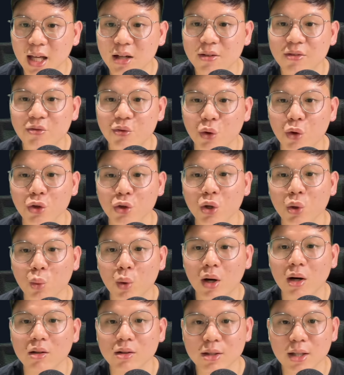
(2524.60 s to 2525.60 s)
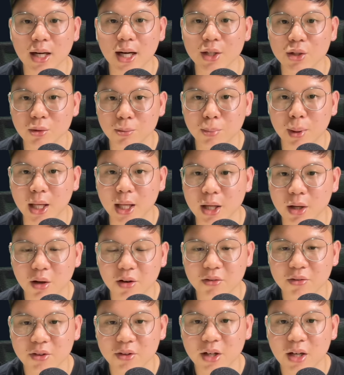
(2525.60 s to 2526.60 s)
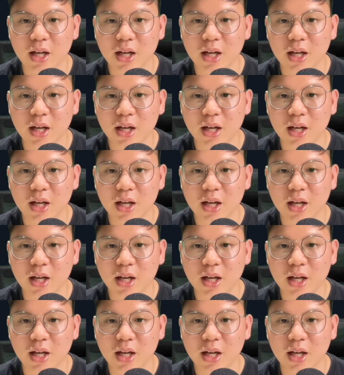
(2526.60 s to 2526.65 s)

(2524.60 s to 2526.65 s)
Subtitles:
for your wildcard to pay off.